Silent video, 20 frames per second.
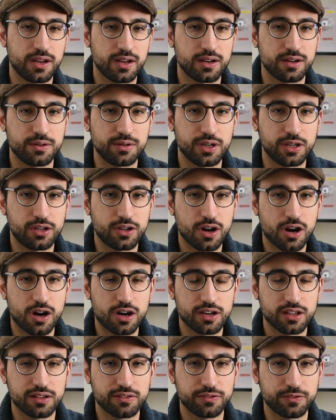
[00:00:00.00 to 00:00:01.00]

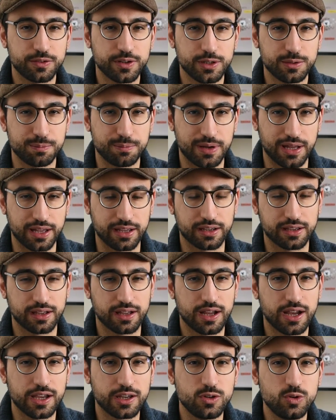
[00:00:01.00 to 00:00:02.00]
Regarding feedback,
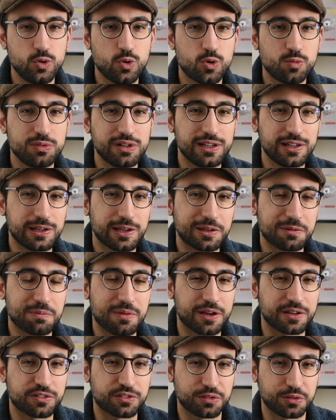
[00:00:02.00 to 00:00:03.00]
I normally let my
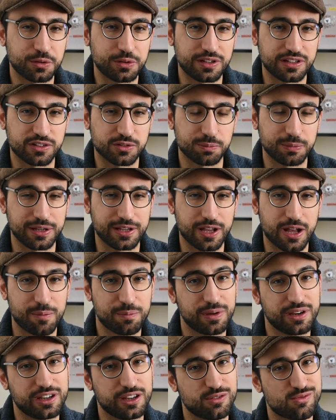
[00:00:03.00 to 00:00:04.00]
students pick up
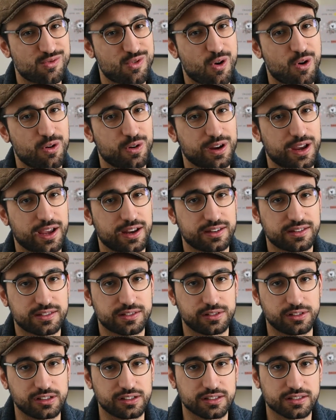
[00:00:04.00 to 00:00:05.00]
any wrong
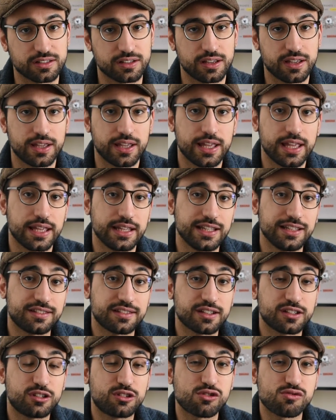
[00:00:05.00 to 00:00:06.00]
answers. It's a
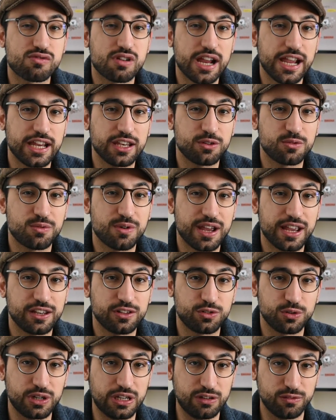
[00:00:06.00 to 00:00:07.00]
great way to
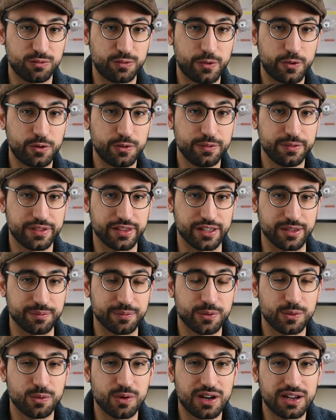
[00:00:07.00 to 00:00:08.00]
involve them
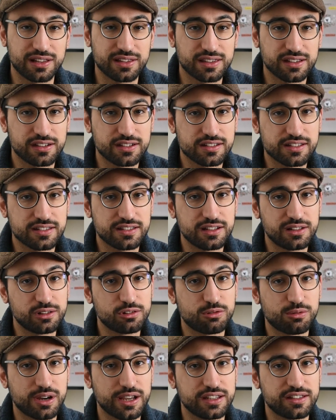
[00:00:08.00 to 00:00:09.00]
while they're still
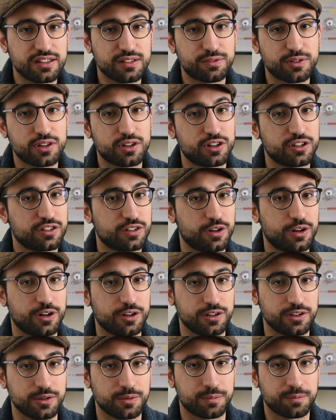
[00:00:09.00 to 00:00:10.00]
waiting for their turn.